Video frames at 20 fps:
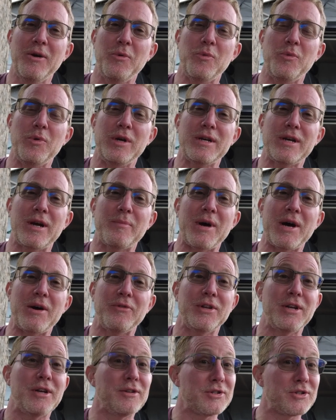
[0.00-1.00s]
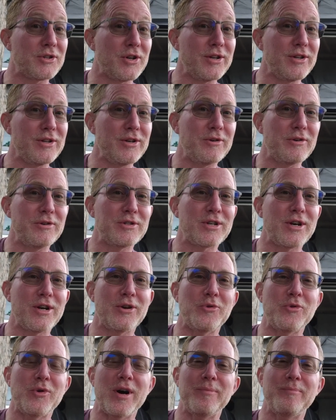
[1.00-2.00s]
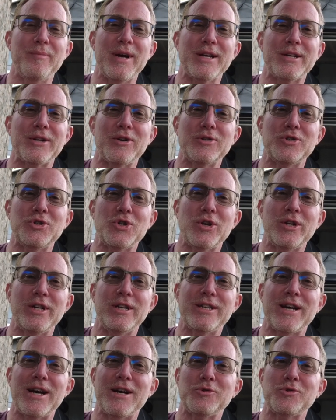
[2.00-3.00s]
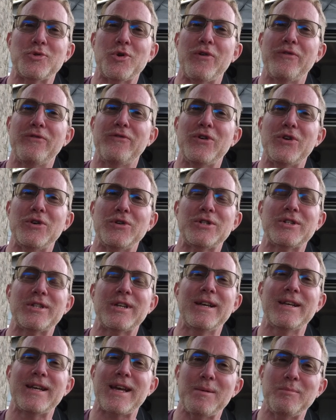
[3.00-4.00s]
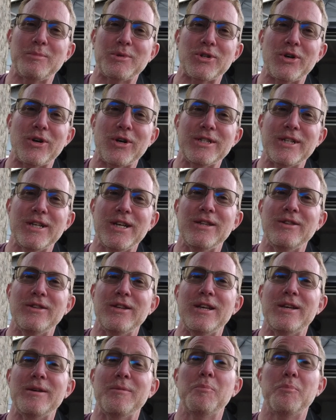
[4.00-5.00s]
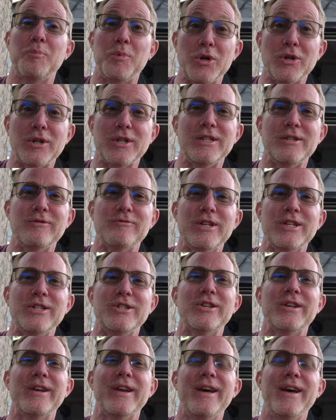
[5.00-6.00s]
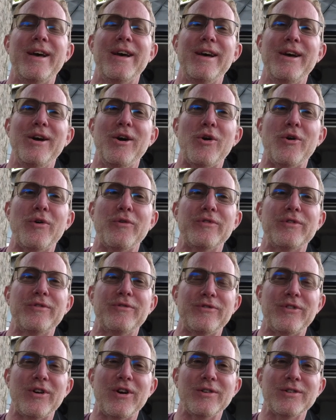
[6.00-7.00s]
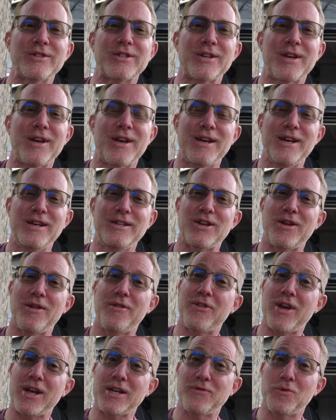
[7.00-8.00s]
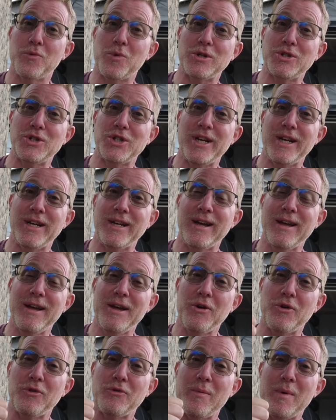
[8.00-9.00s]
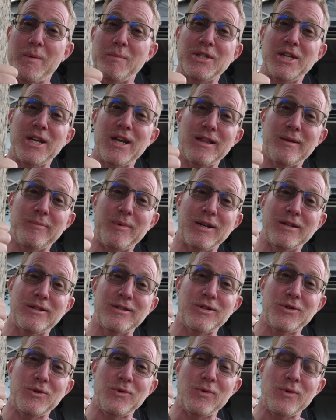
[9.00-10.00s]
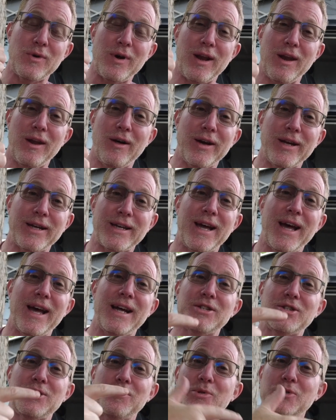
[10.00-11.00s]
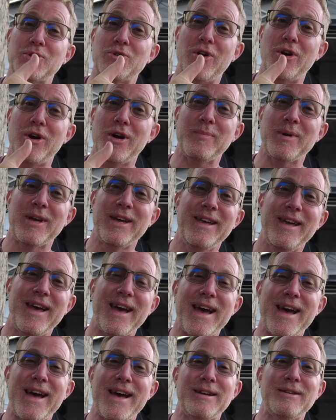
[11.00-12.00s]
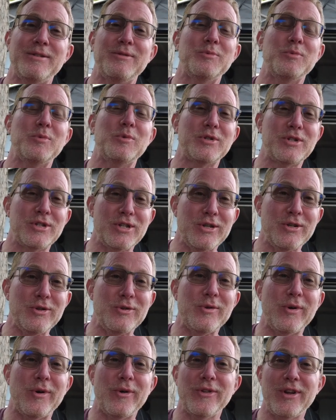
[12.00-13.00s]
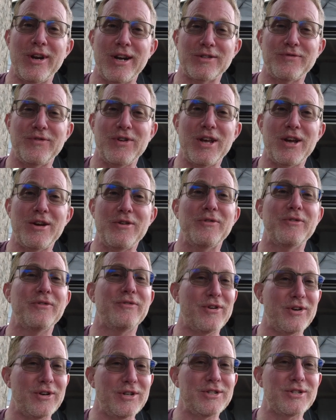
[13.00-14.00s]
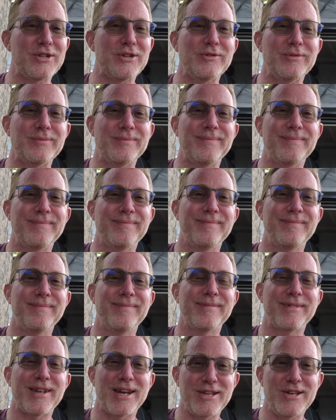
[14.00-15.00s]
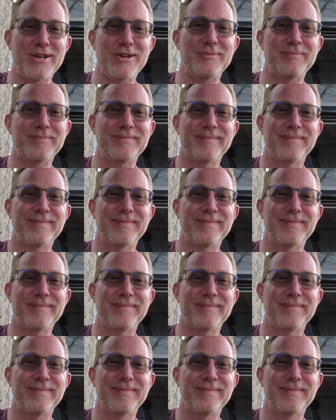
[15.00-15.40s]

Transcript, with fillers: we come out the other side of the Eurotunnel and make our journey down to our first campsite in the Burgundy region of France. So thanks for watching, remember to hit the button to like and subscribe, and we'll see you on the next video very soon. Thank you.